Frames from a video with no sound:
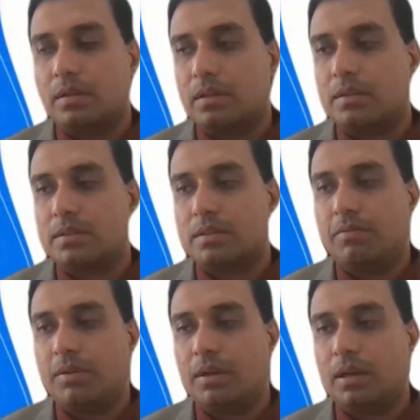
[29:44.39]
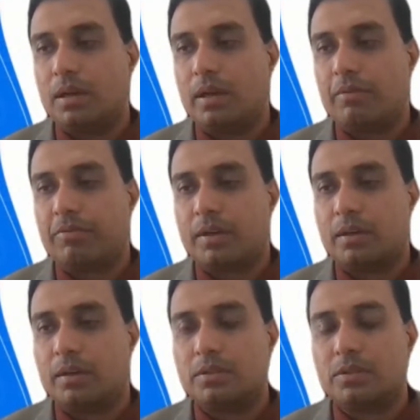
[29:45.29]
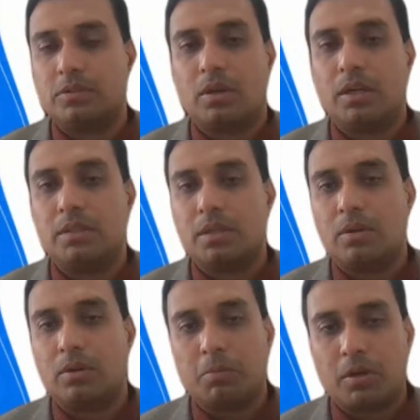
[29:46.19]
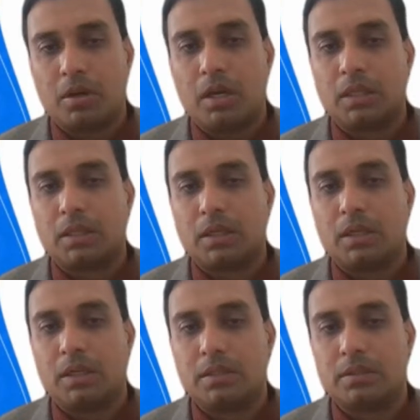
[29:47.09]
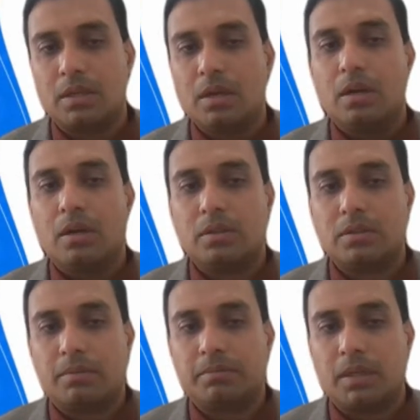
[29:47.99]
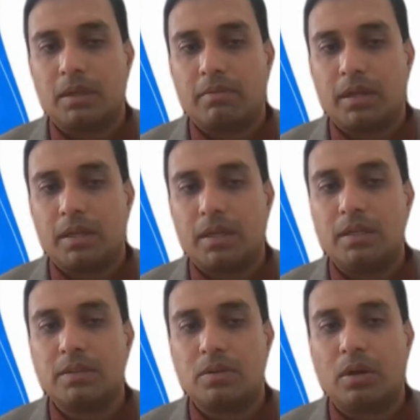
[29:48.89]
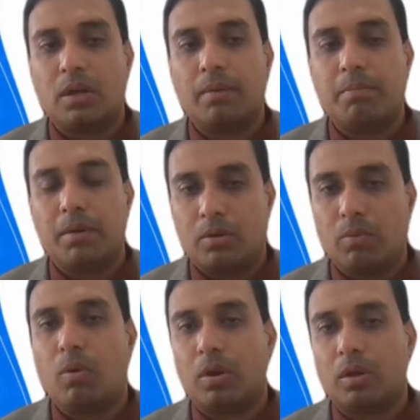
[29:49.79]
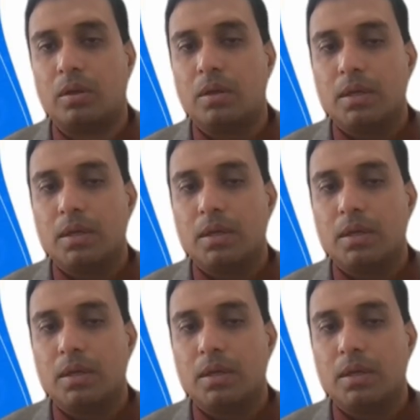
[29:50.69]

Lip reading: it severely affected his joints in rheumatoid arthritis or something where he is not able to walk.